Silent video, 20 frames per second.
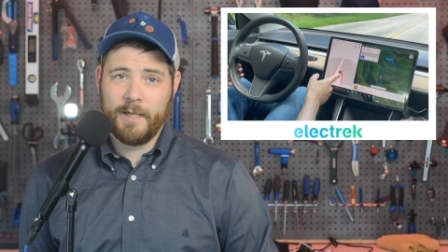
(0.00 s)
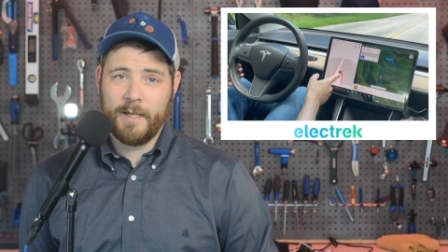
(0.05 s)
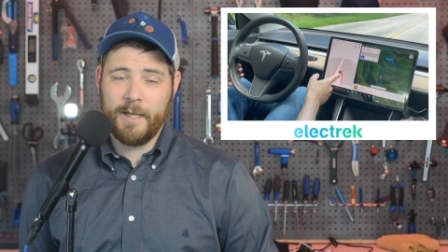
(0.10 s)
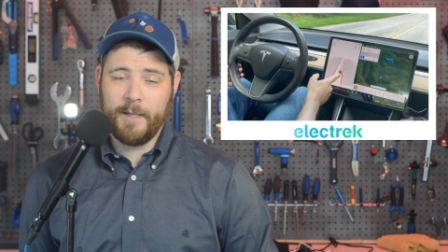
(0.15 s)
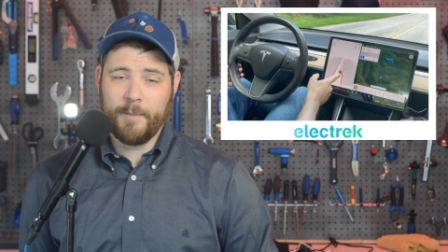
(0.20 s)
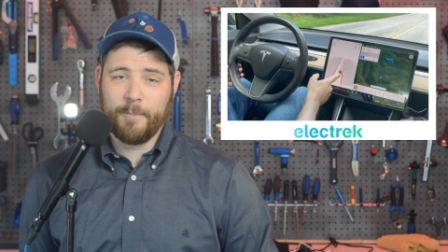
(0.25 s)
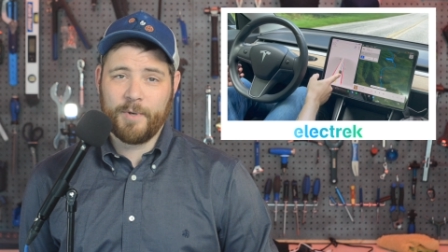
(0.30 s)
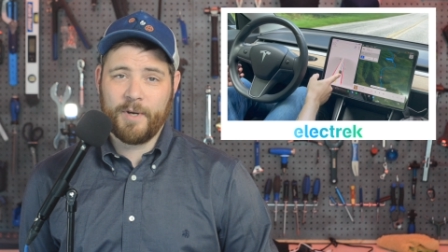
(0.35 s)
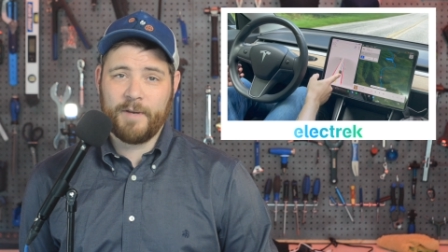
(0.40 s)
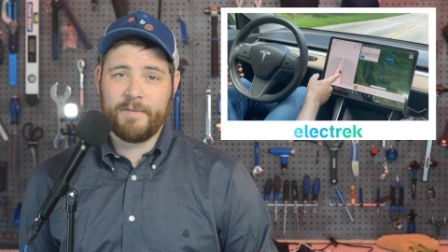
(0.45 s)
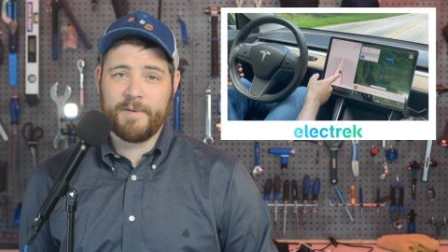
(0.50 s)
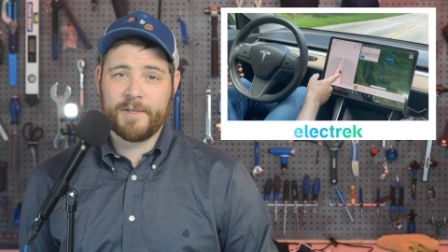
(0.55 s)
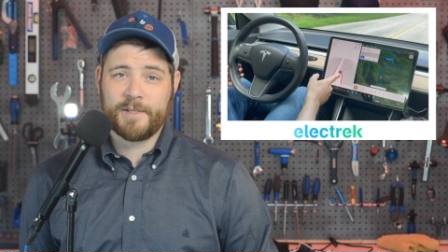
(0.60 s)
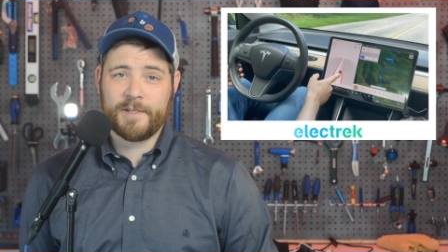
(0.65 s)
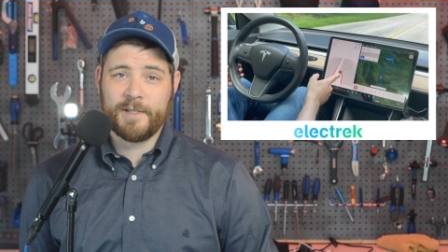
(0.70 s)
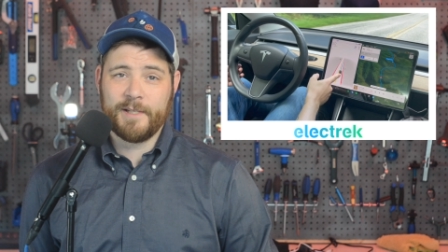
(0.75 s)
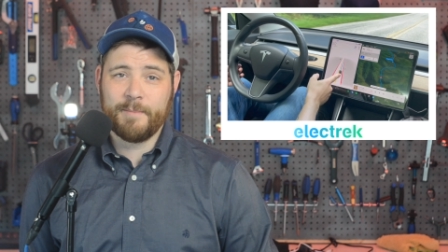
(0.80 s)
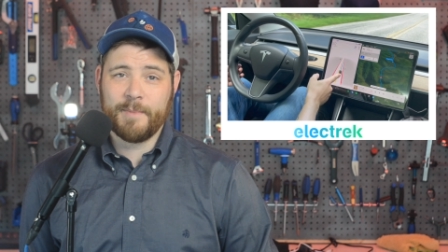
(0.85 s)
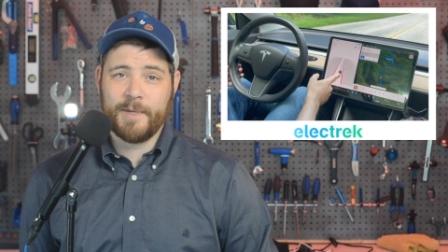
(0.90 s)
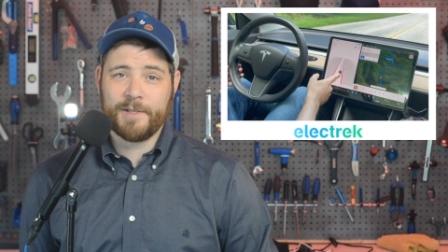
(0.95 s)
And
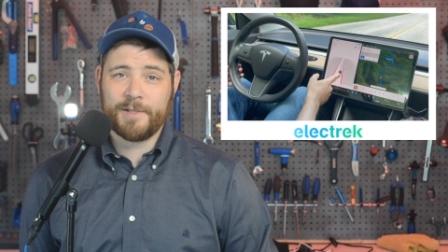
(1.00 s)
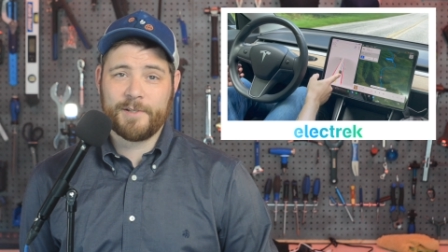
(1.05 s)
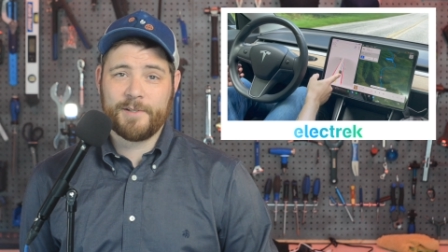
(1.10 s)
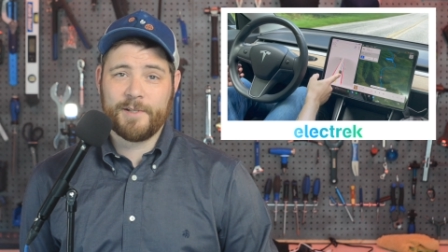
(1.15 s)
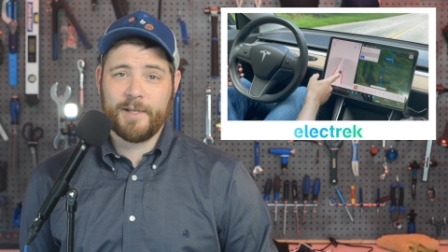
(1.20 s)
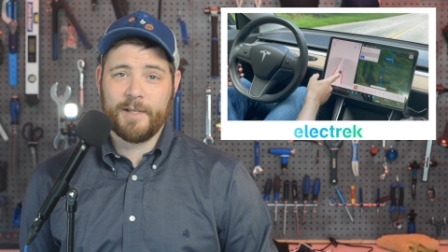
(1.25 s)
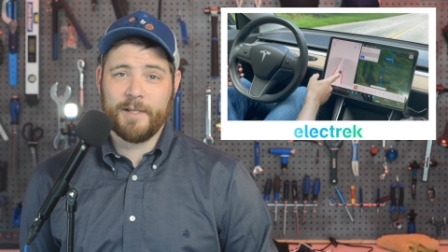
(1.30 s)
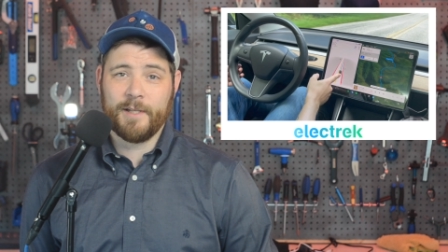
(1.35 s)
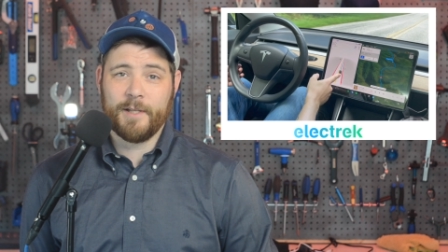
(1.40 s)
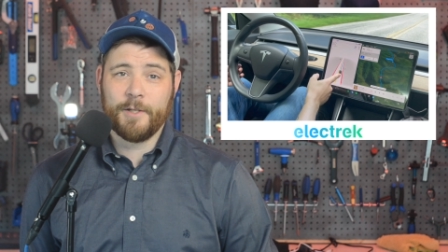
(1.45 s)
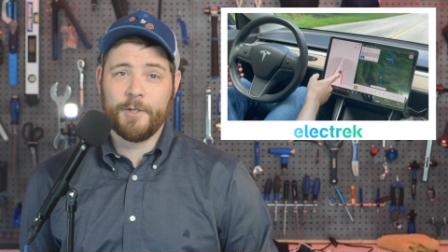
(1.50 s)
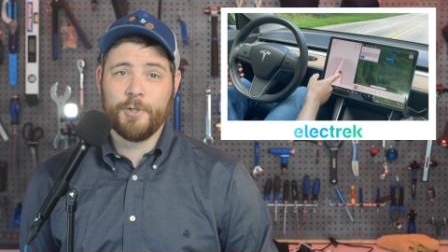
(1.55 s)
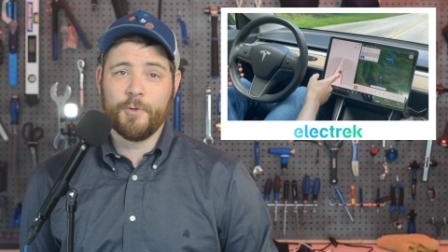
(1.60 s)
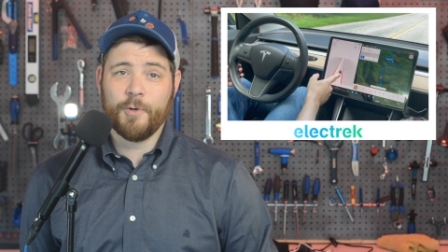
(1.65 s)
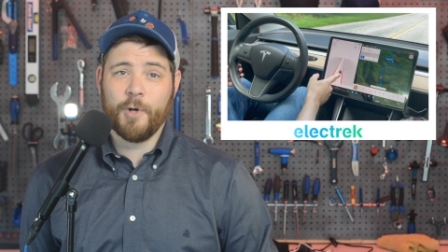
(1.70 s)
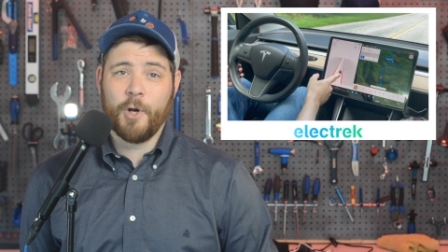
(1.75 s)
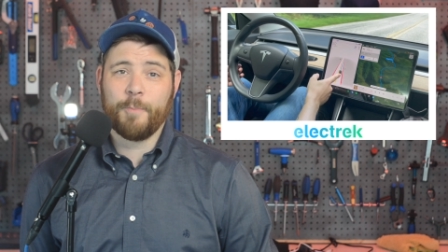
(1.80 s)
previously, Musk said that the new